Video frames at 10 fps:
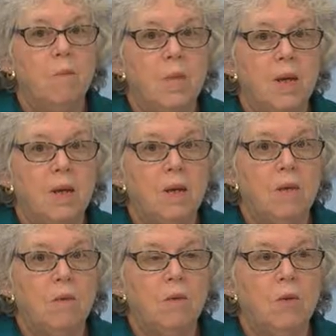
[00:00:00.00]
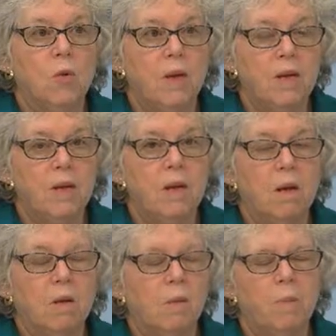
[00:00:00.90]
May
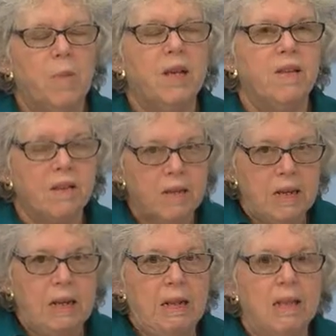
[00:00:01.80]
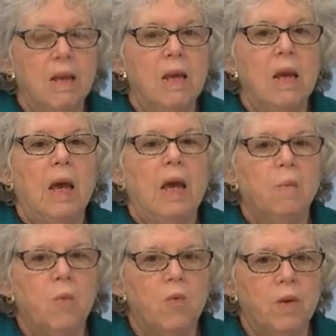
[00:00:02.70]
16th
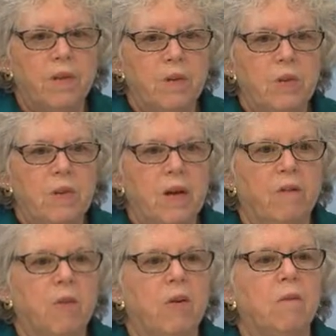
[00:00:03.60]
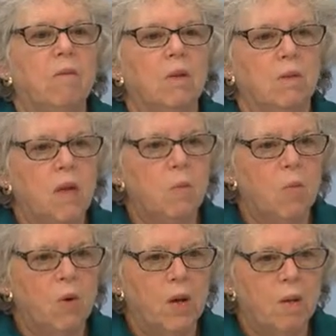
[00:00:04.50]
at Mooncusser's Tavern, late
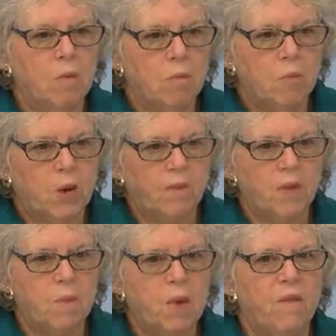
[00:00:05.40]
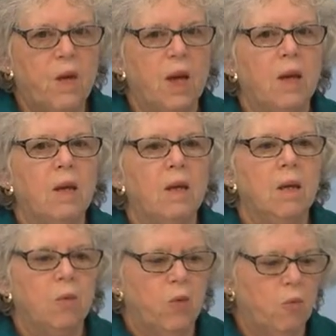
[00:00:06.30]
morning breakfast buffet
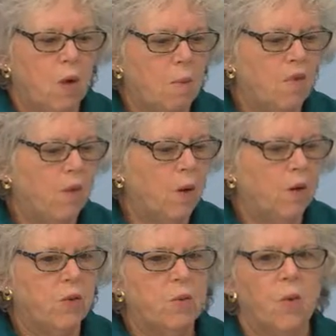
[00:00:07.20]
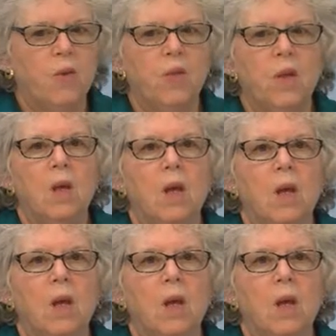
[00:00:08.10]
with Robin Farnsworth.